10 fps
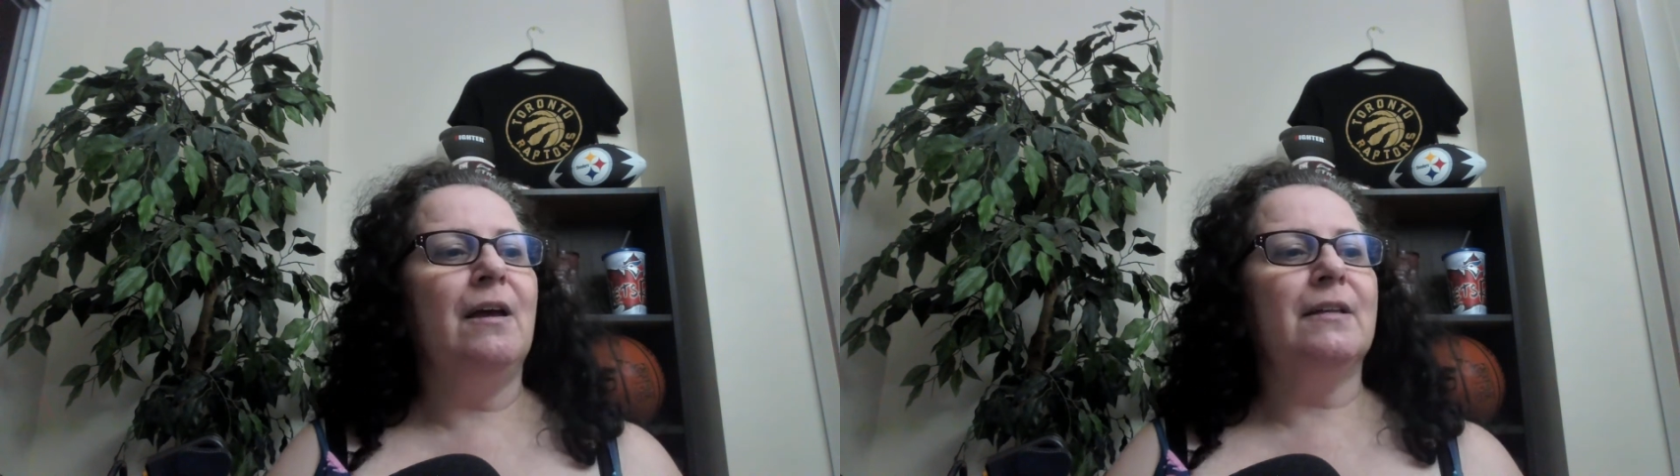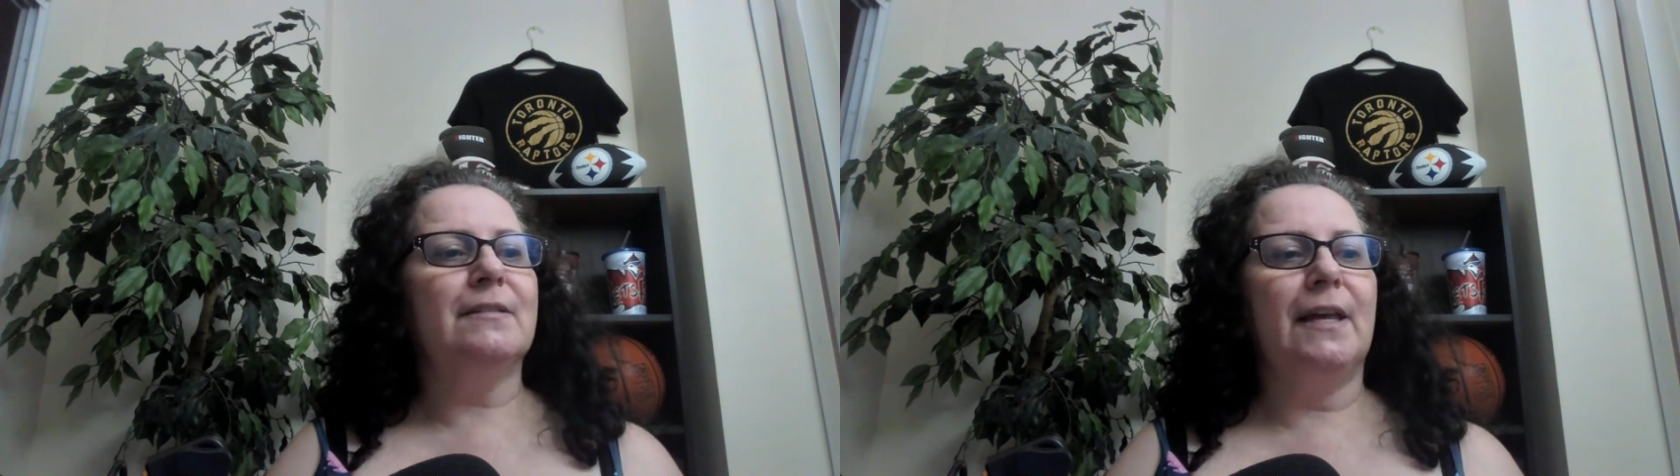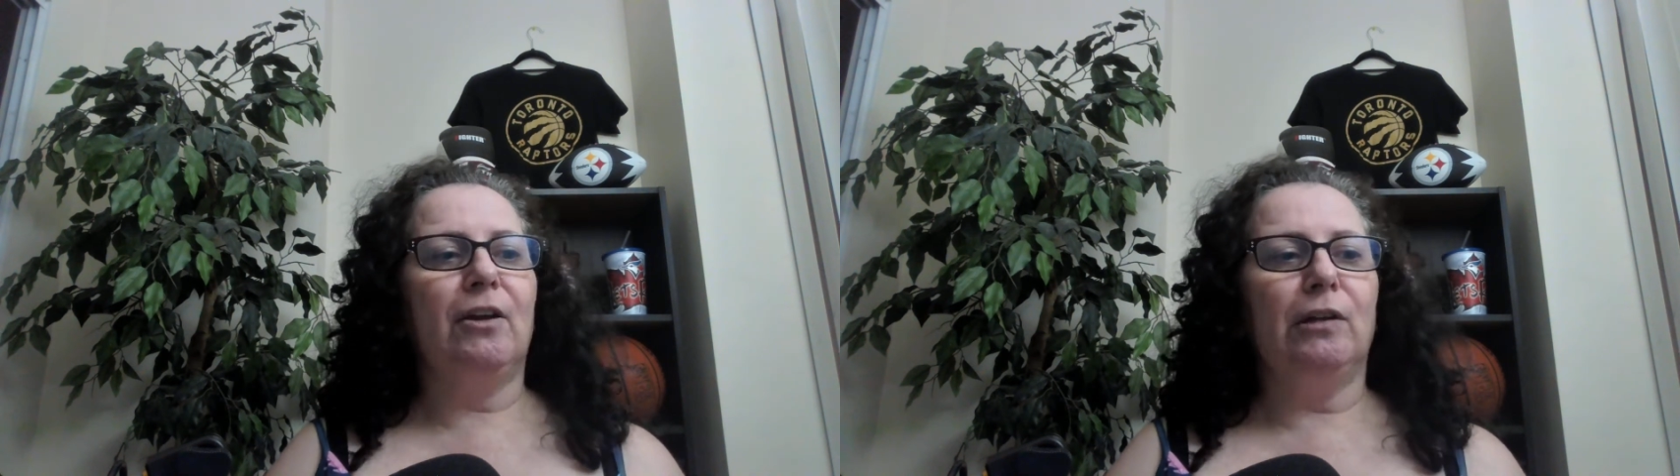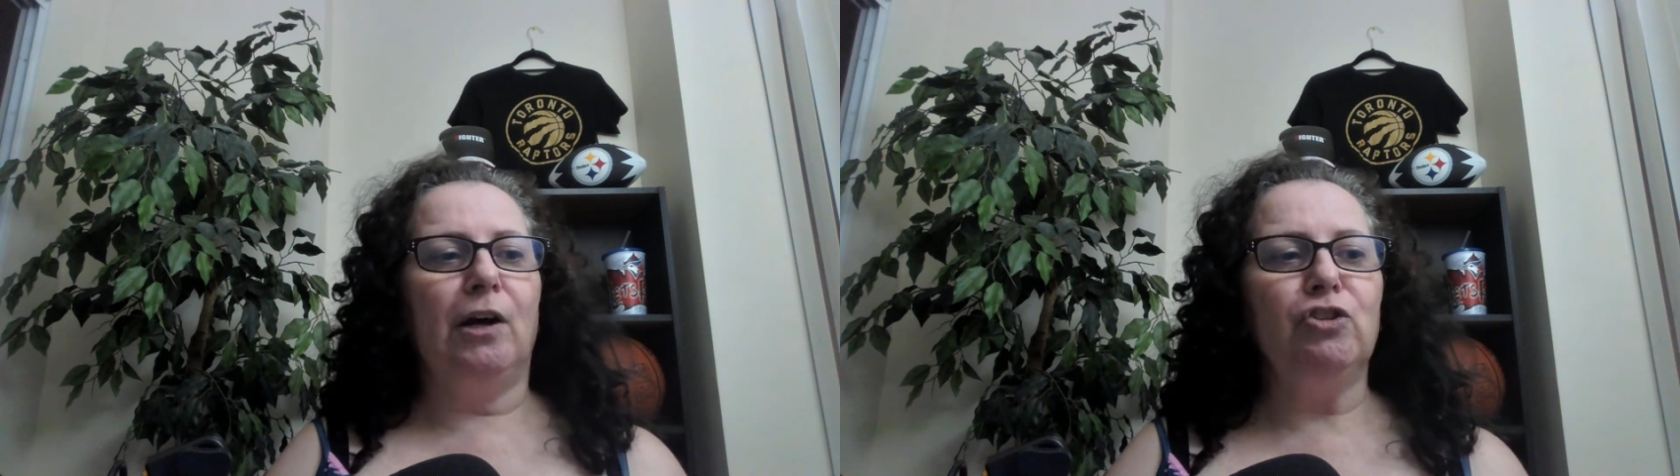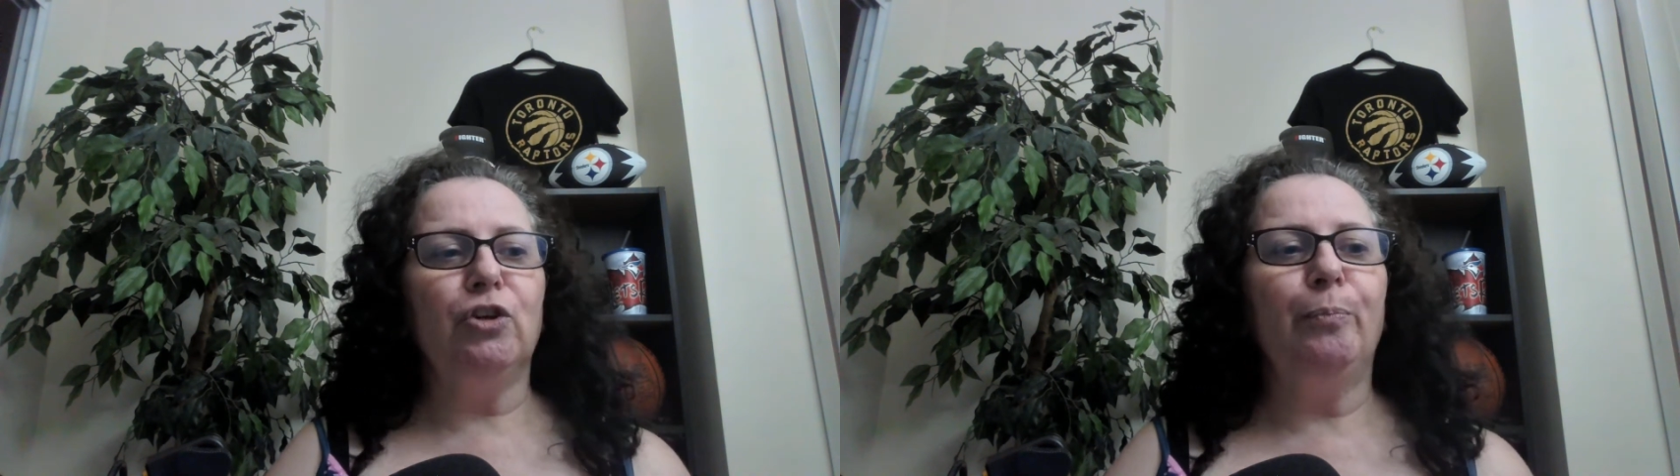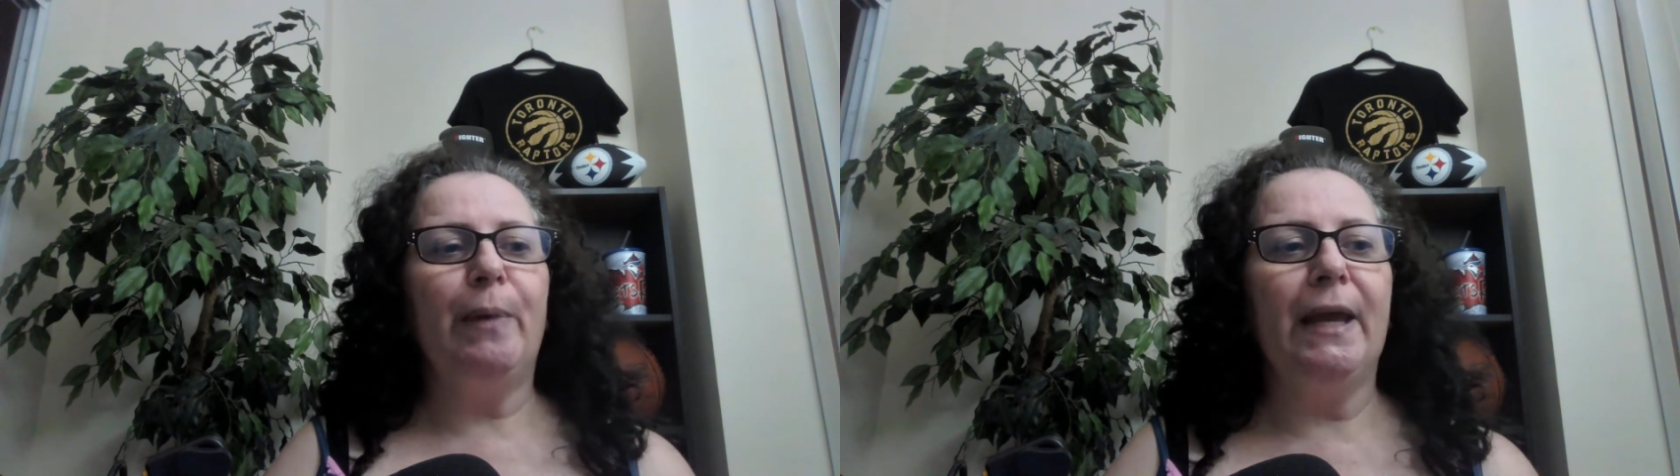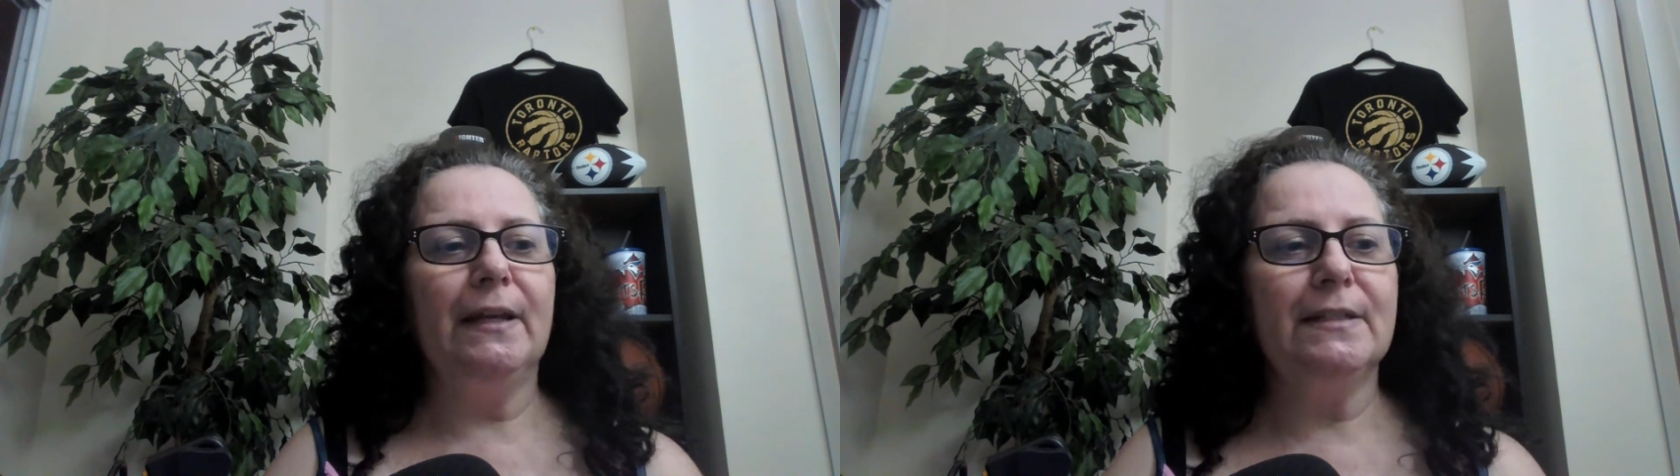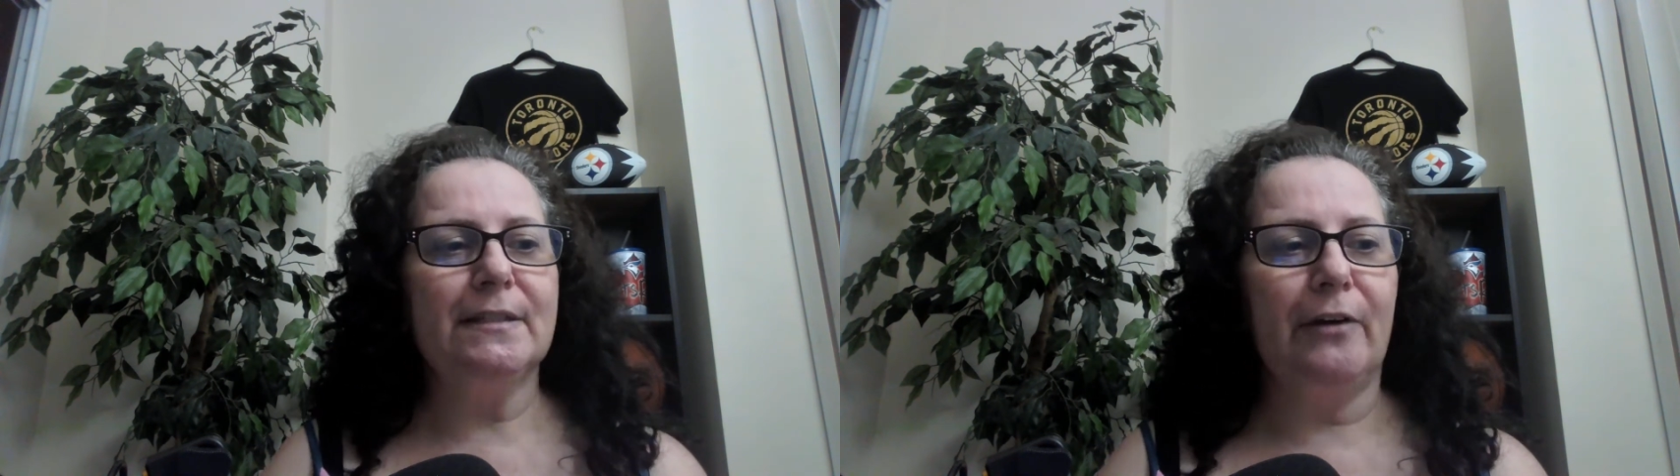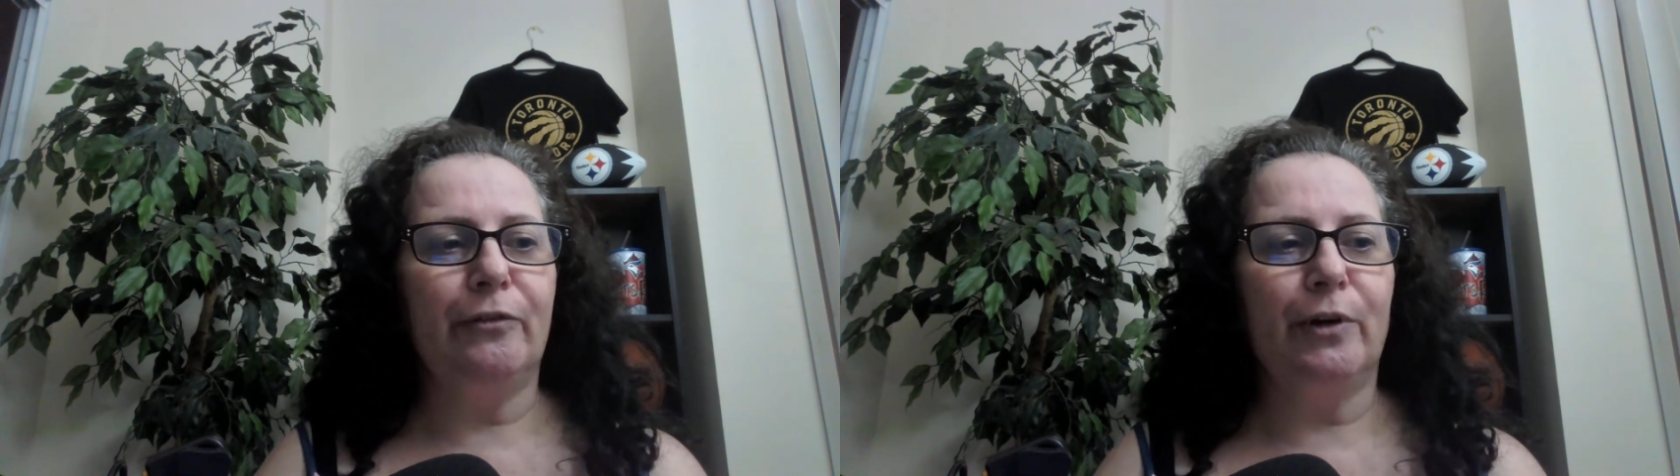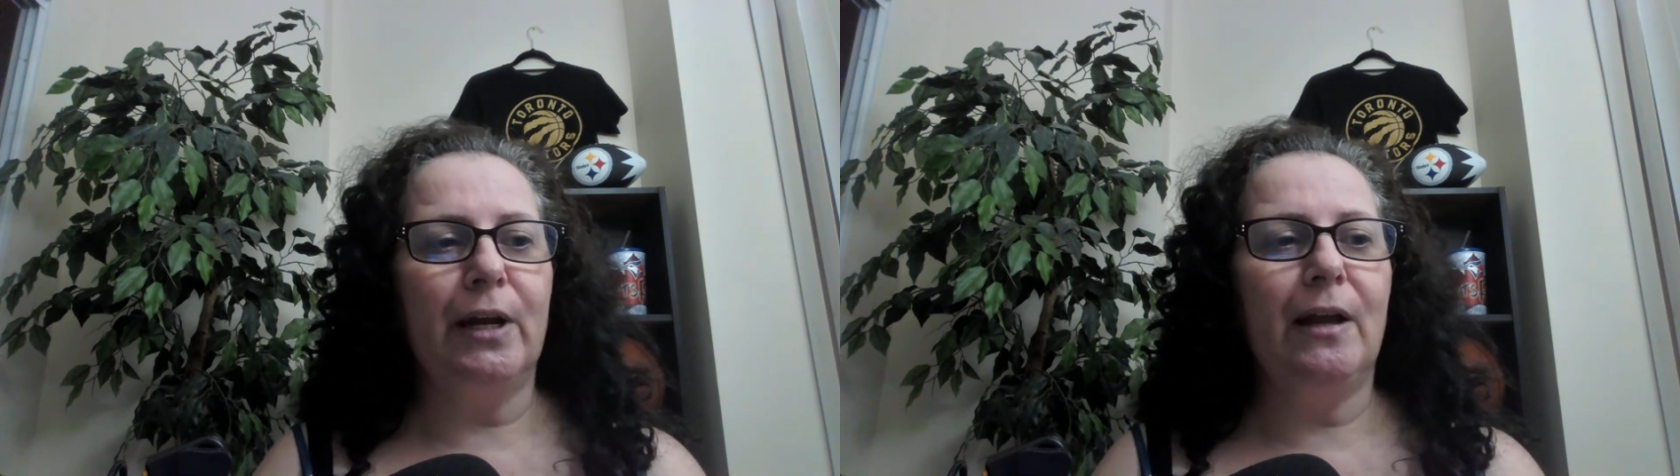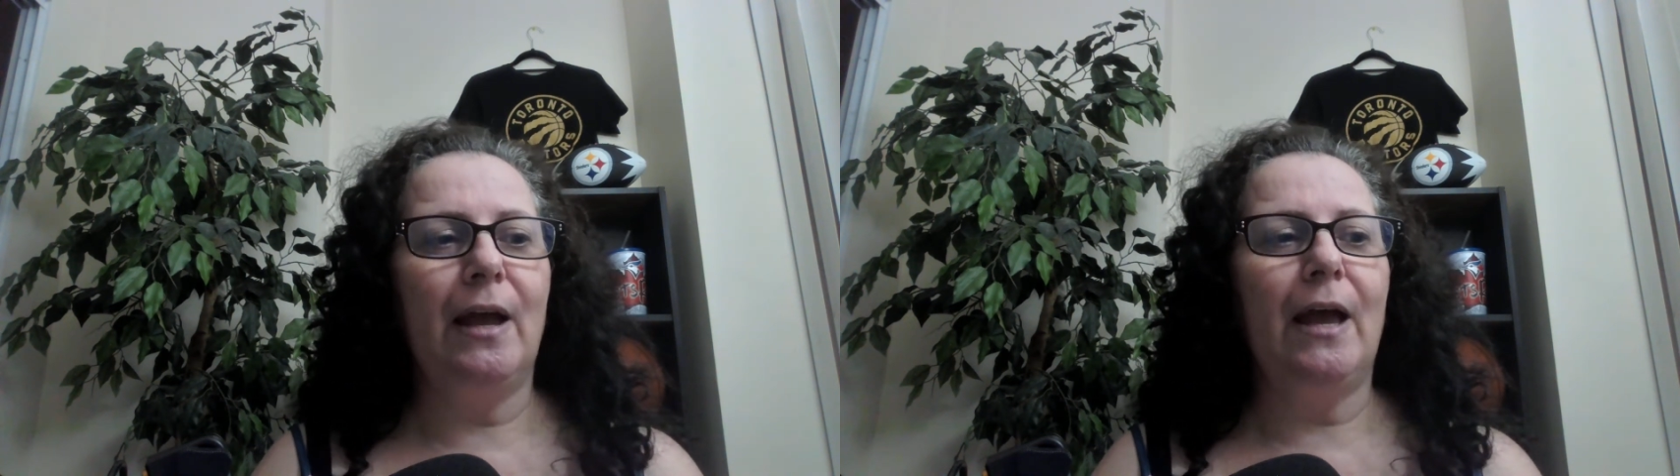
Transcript: psychological pain and suffering,